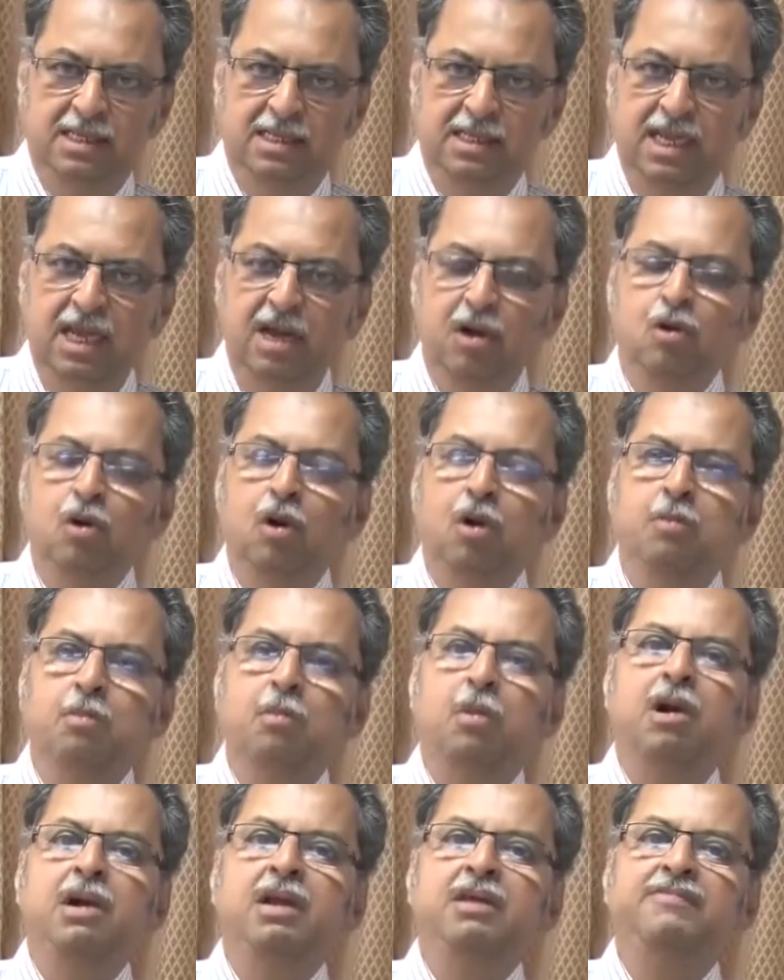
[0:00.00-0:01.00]
They are called
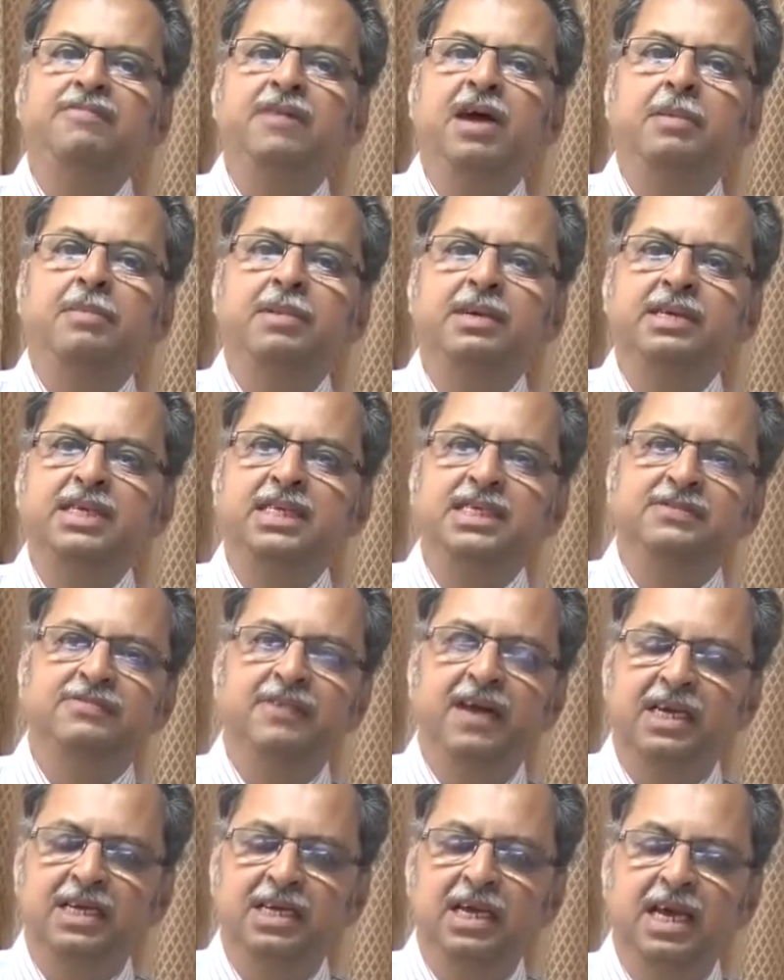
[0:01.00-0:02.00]
modifiable risk
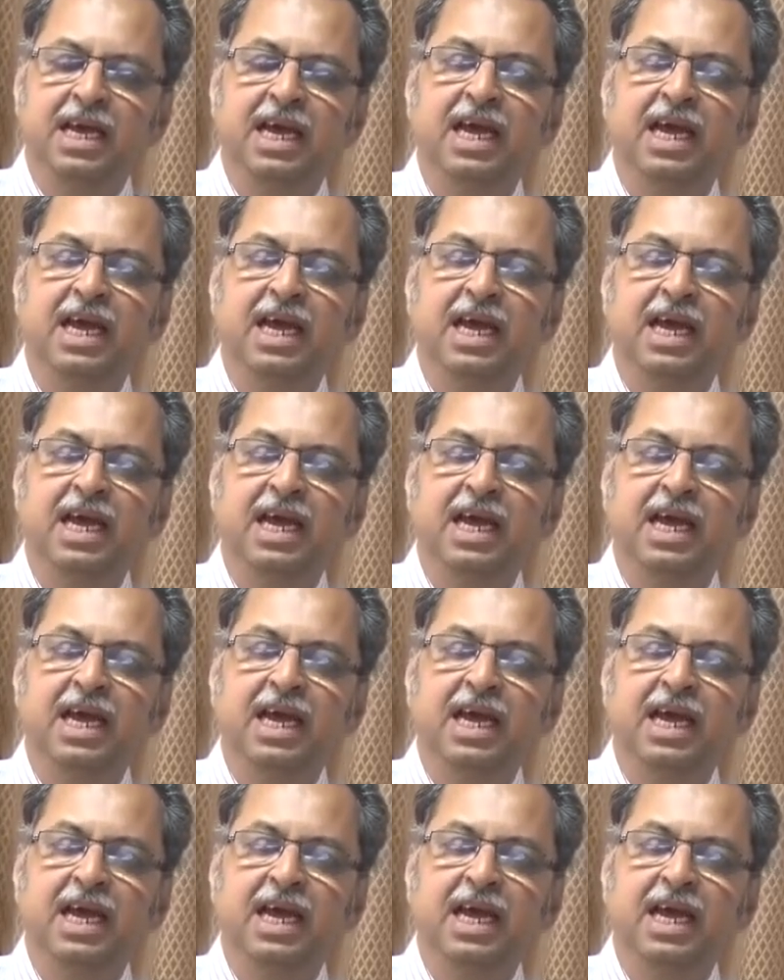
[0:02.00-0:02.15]
factor.